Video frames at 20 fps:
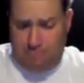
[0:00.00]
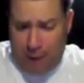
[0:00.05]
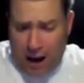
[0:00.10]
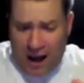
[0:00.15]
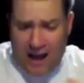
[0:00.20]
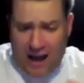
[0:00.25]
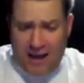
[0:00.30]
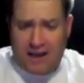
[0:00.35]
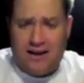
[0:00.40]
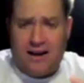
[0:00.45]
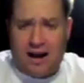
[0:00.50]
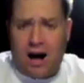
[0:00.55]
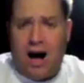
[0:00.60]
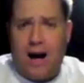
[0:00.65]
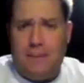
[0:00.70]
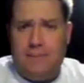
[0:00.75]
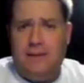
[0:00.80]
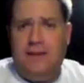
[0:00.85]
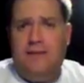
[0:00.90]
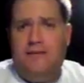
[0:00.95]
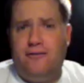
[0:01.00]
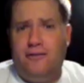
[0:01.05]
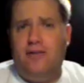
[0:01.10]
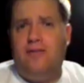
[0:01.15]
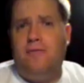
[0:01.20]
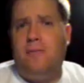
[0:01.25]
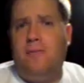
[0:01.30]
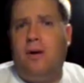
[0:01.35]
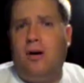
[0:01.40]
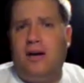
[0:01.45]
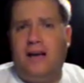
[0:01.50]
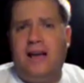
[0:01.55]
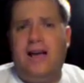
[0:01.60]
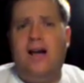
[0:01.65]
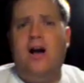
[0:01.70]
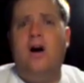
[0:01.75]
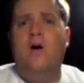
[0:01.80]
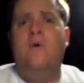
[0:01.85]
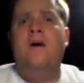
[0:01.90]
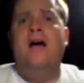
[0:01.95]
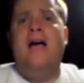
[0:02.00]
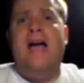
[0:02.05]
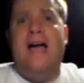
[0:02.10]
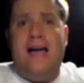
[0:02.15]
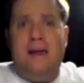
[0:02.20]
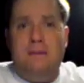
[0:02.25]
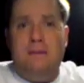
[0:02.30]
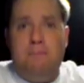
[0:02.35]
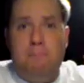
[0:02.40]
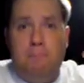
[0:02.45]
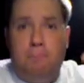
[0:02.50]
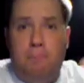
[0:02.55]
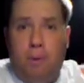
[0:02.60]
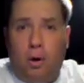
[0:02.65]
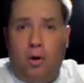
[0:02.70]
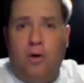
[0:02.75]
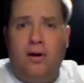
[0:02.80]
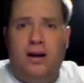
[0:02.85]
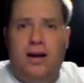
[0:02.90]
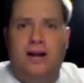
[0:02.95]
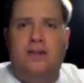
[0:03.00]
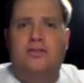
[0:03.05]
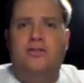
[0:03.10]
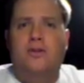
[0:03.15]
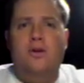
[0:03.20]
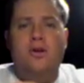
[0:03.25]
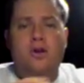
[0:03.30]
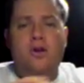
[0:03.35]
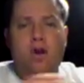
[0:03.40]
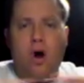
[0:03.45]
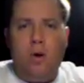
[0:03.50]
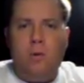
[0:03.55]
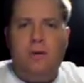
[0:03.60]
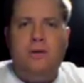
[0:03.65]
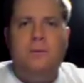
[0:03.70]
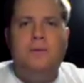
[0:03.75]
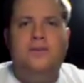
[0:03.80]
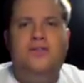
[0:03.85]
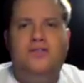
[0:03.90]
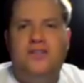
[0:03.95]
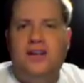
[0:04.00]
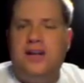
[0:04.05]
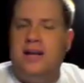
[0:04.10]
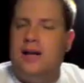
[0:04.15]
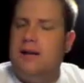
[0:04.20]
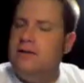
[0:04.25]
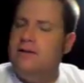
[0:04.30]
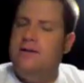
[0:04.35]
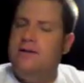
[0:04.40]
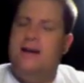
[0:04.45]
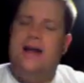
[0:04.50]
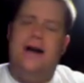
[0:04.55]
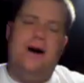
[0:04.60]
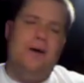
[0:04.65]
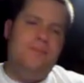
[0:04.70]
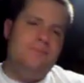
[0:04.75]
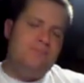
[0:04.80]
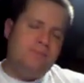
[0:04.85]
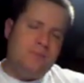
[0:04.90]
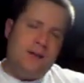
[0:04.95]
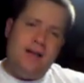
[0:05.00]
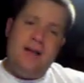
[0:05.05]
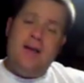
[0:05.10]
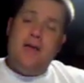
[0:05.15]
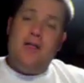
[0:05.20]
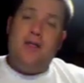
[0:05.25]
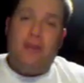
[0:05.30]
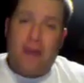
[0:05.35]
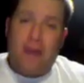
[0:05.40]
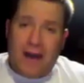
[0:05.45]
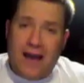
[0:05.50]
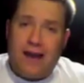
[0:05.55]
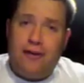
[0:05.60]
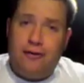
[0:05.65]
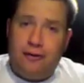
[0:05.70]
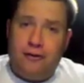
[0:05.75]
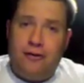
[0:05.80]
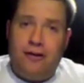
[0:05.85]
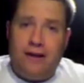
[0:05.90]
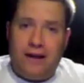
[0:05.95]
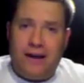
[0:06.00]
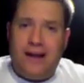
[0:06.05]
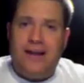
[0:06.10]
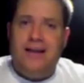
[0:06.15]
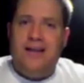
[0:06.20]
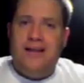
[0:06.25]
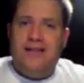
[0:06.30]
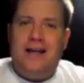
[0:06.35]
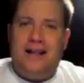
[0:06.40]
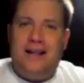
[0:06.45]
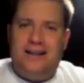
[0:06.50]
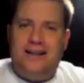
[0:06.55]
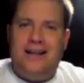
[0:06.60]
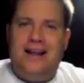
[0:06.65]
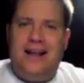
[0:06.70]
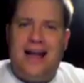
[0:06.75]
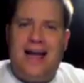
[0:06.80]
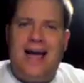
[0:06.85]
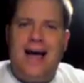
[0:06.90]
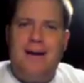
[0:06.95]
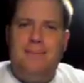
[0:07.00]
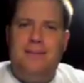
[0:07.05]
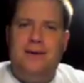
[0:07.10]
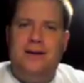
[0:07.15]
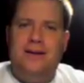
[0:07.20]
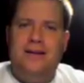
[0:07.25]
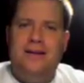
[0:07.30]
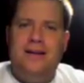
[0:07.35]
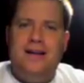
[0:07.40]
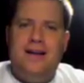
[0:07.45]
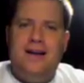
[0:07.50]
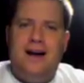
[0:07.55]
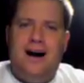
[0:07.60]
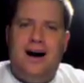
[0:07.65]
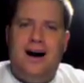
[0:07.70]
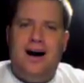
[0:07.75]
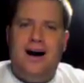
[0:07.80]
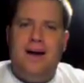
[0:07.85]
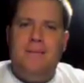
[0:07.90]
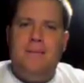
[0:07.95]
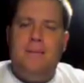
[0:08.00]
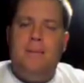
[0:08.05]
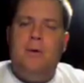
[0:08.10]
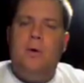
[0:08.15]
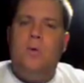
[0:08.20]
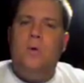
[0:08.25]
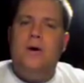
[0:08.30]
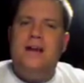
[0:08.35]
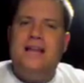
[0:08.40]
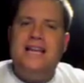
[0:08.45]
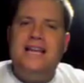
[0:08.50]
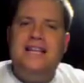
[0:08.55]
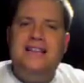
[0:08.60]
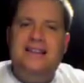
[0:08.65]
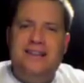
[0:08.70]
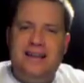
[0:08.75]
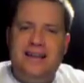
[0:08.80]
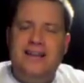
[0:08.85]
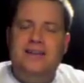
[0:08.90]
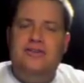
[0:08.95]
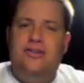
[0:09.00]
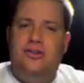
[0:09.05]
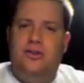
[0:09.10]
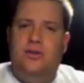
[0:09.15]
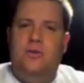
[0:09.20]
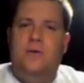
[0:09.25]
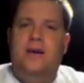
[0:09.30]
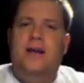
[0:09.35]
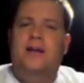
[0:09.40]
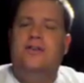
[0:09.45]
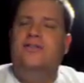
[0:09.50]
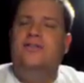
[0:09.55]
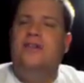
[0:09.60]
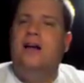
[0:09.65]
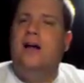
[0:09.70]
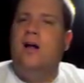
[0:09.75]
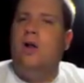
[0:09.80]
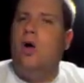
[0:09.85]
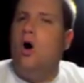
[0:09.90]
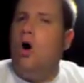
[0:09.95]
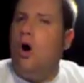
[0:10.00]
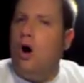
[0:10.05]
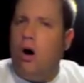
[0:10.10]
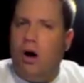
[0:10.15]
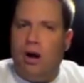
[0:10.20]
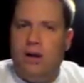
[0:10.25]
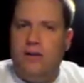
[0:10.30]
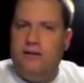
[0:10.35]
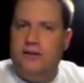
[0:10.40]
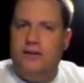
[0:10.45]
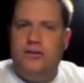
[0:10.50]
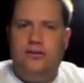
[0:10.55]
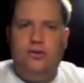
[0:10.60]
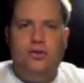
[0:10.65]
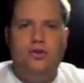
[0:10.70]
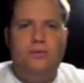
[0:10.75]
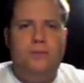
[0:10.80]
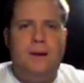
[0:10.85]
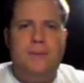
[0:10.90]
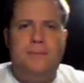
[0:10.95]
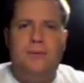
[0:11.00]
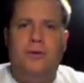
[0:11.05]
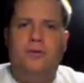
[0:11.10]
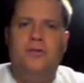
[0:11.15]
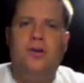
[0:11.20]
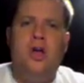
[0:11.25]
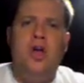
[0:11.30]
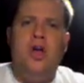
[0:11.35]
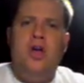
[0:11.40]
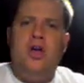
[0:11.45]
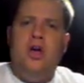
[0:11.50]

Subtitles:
buy a copy of the film from RKO and burn it so no one would see it. Now, thankfully, that didn't happen. But what he did do is tell all of his newspapers,